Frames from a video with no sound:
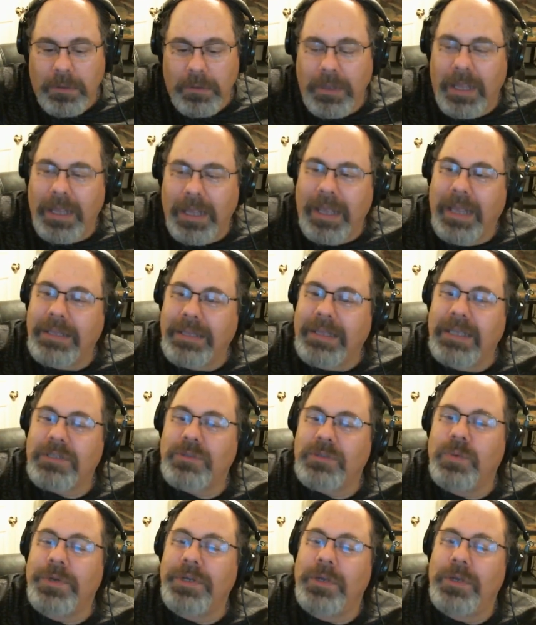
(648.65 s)
I
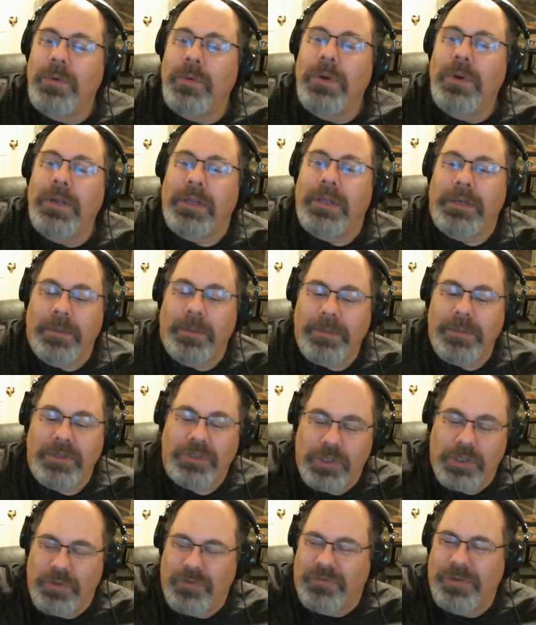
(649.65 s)
guess, what do you want? I mean,
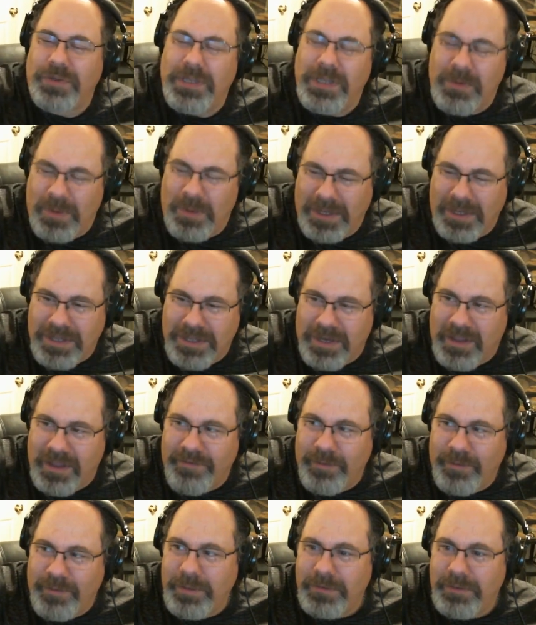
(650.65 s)
do you really want the
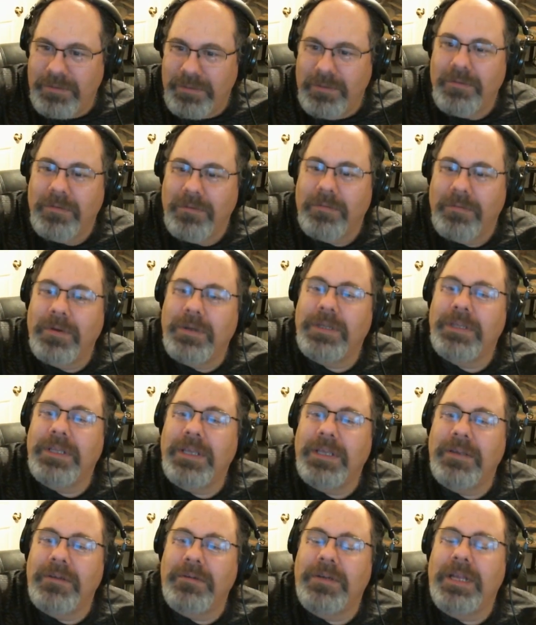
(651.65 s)
government running
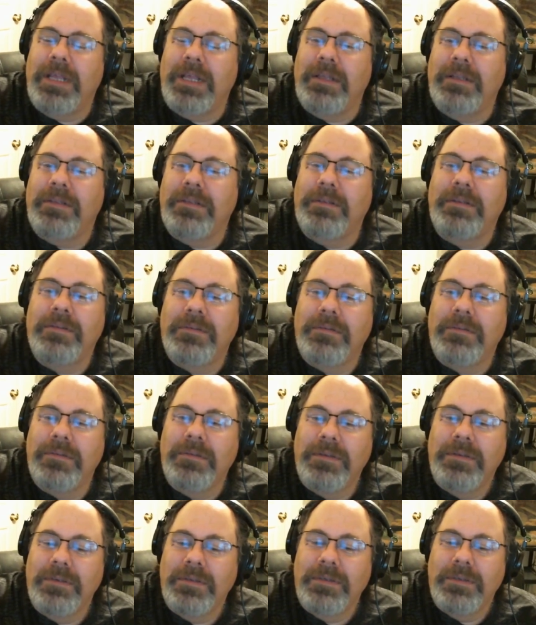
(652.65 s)
the internet?
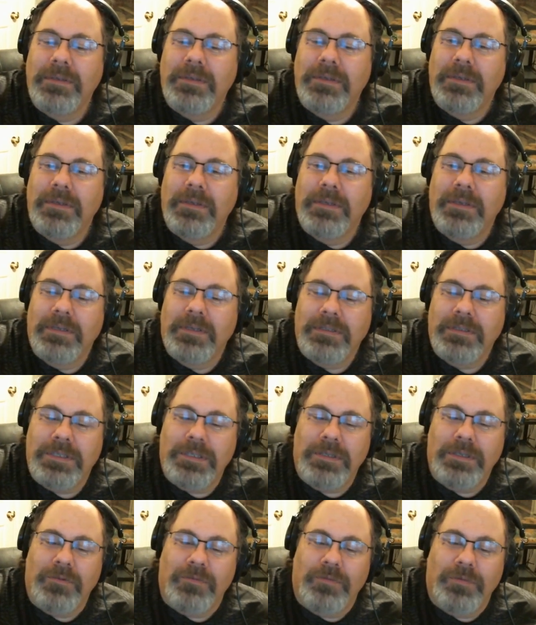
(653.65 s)
Do
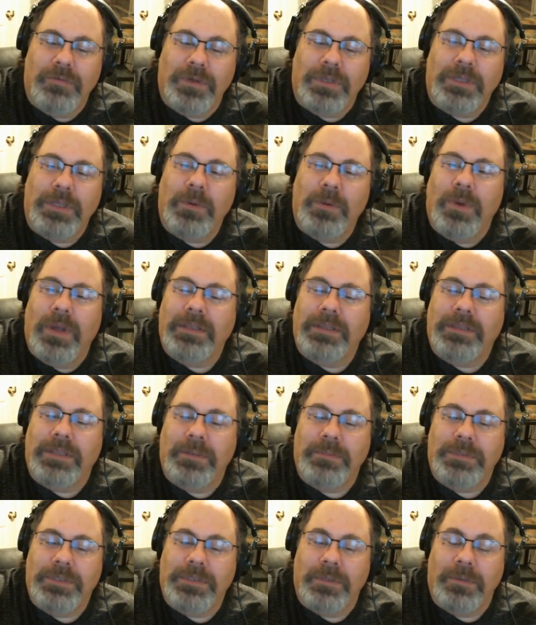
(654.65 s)
you really want
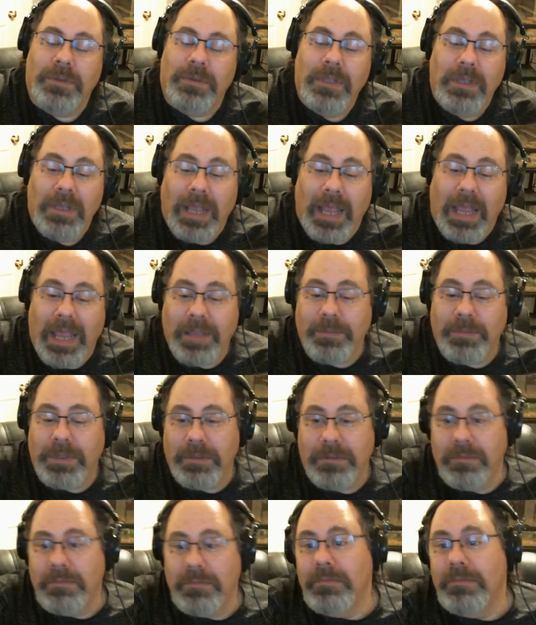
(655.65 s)
them to? I
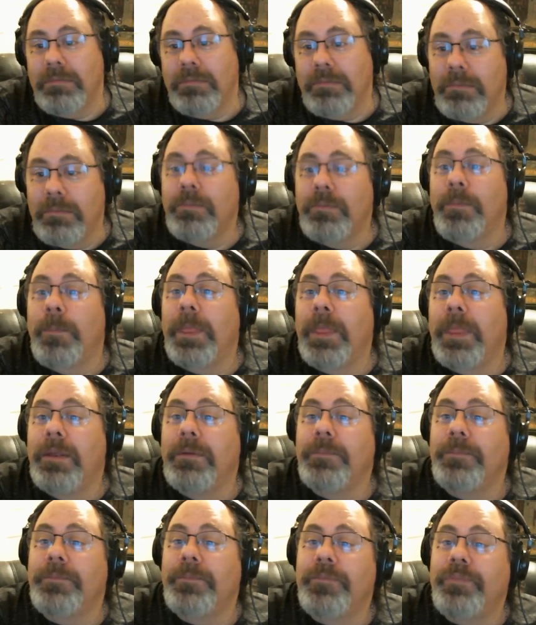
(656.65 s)
mean,
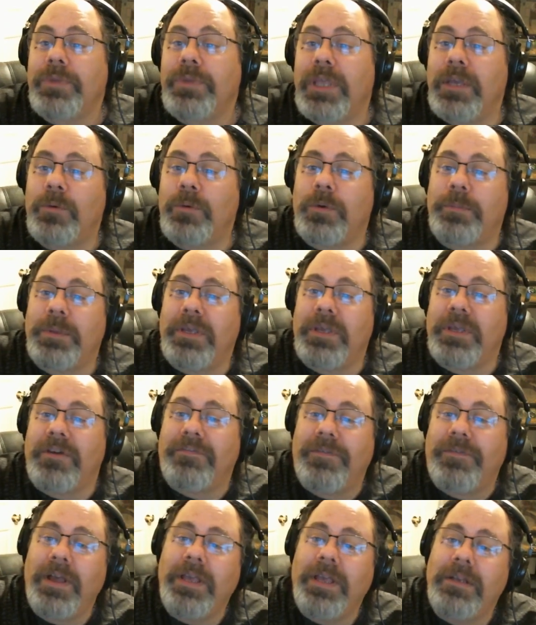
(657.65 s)
it would be a
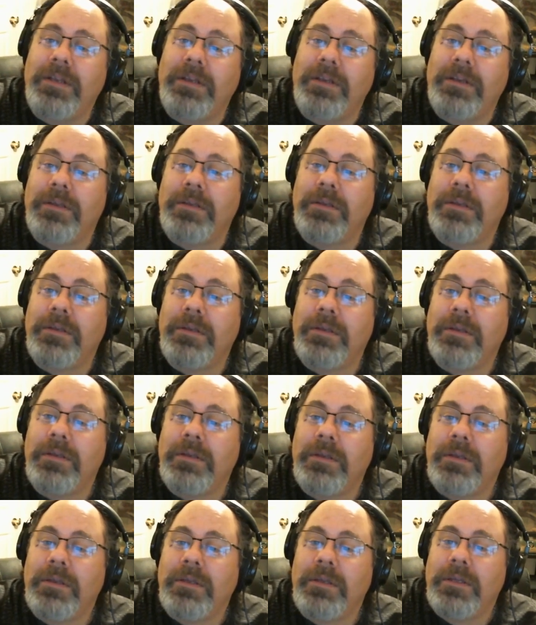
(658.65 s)
fight,
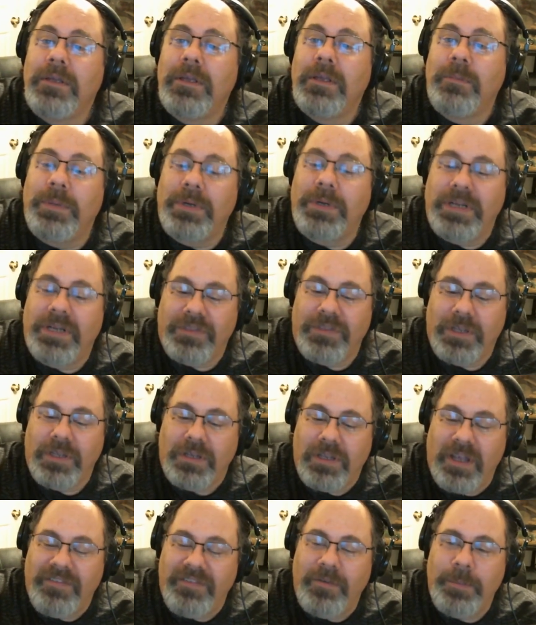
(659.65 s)
but if the
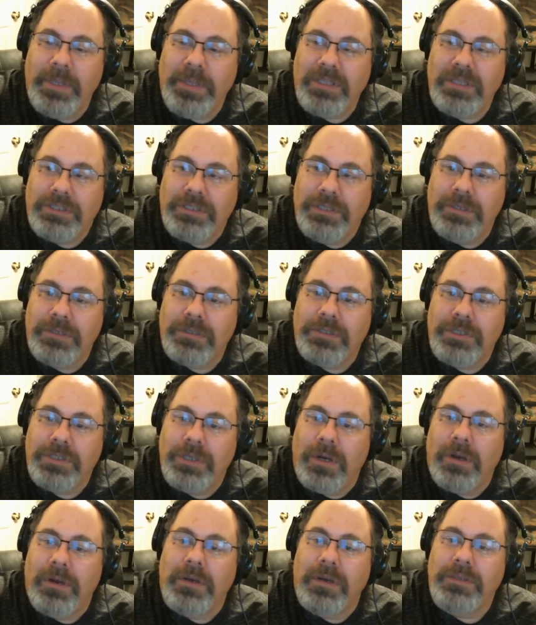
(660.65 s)
government took
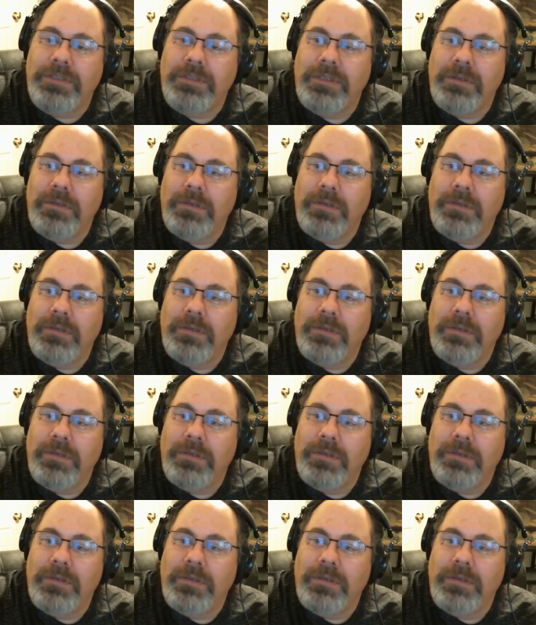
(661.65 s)
charge